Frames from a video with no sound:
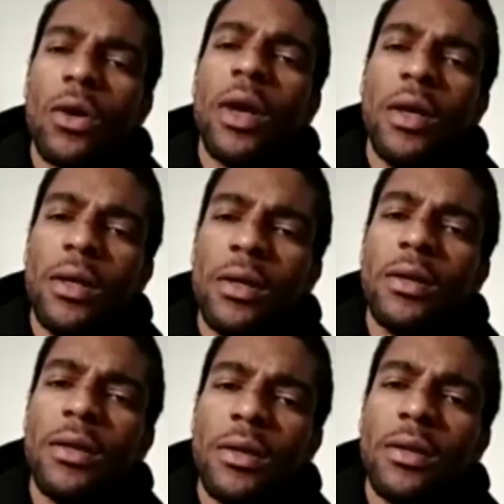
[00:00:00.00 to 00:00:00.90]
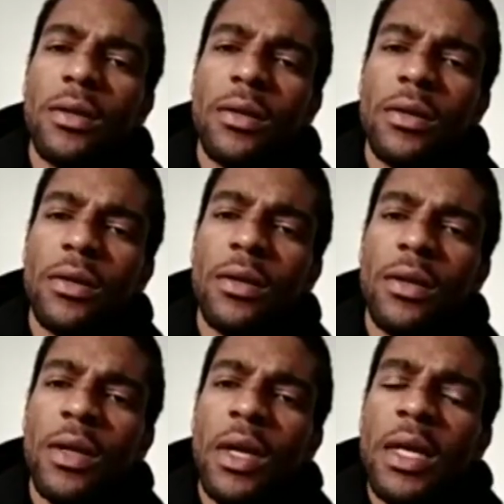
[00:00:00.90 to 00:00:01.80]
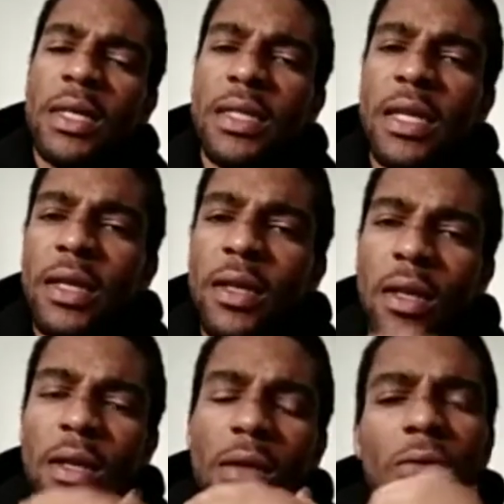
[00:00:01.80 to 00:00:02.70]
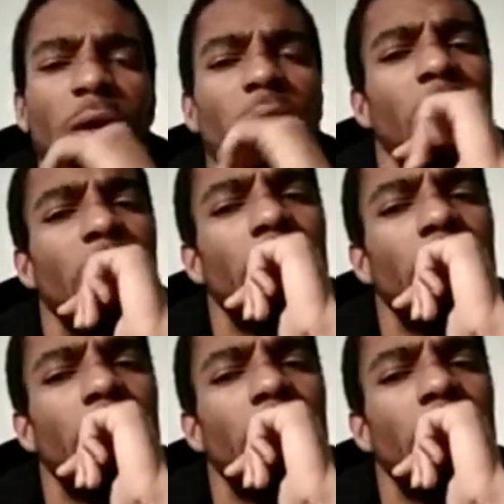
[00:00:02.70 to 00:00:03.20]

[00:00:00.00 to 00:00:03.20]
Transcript: bad parts again. So it's something they have to be careful with.